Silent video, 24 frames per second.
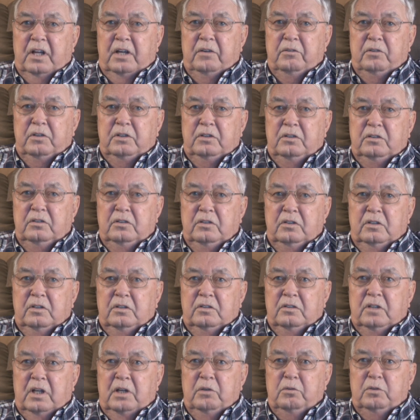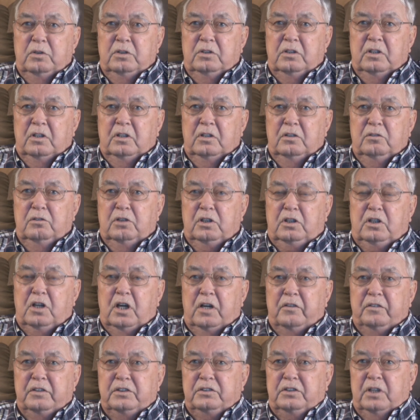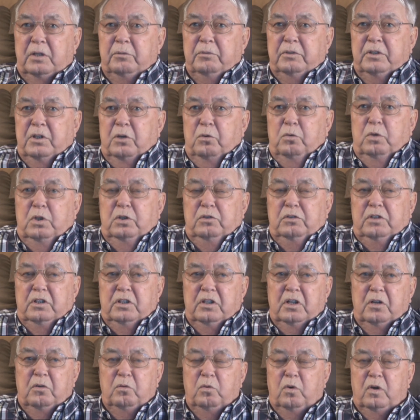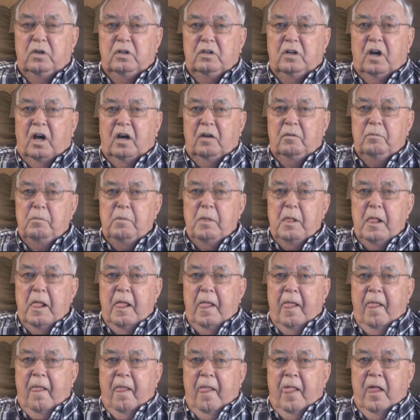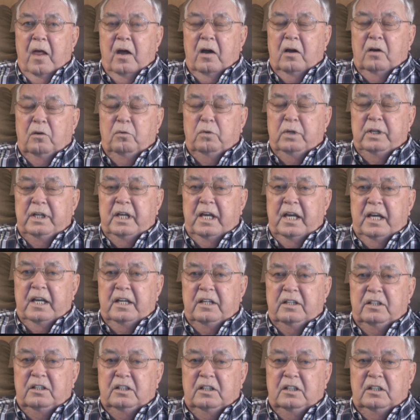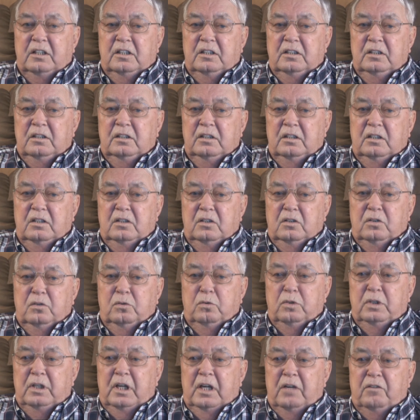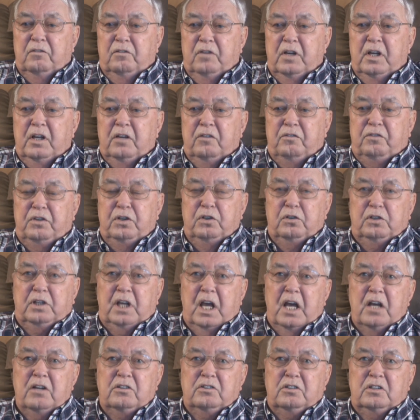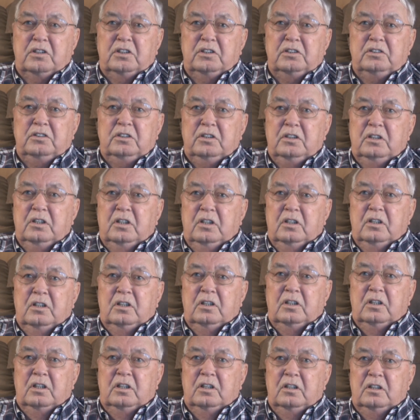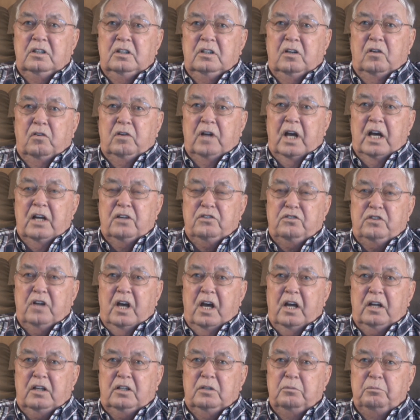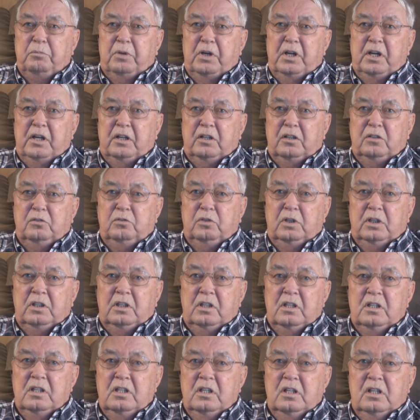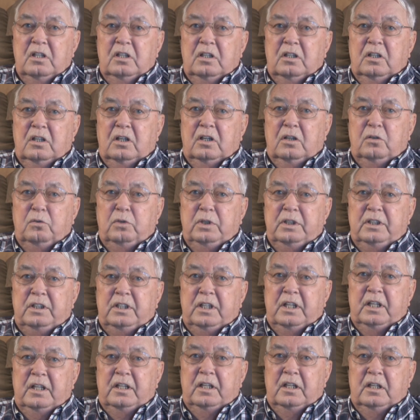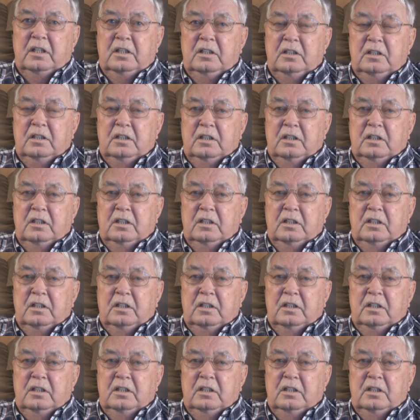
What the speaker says: they would recover some of their wounded and whatnot. We had very few casualties on our side compared to what we did.